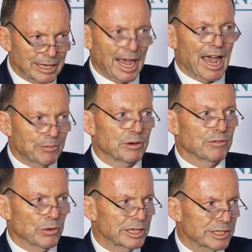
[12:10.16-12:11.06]
Canberra
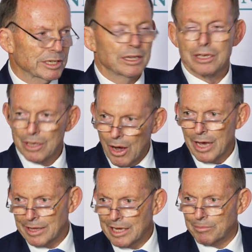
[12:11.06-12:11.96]
Voice,
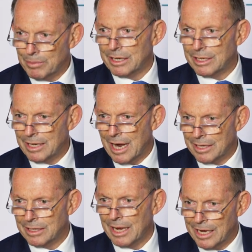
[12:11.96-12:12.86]
I think Peter
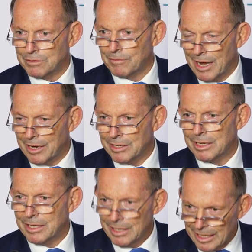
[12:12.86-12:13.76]
Dutton has found
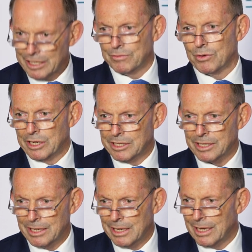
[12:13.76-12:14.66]
his
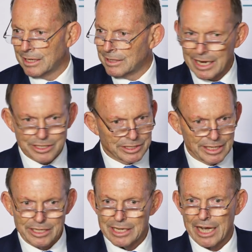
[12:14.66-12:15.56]
voice. And that's
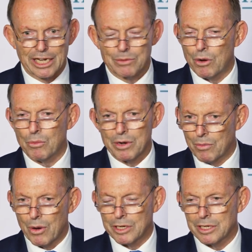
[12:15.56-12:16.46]
exactly what we
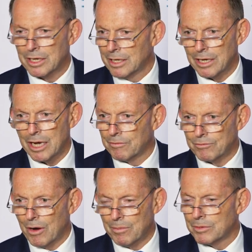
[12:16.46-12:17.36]
want
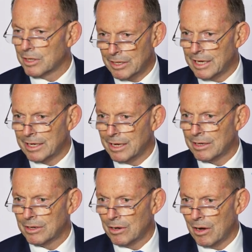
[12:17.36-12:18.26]
from the
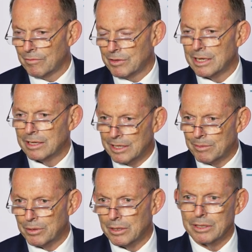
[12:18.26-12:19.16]
leader of the
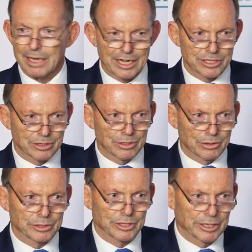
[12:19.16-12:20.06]
Liberal National
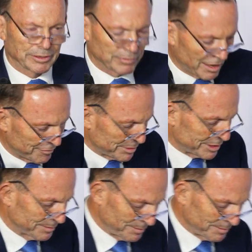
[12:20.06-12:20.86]
Alternative Government.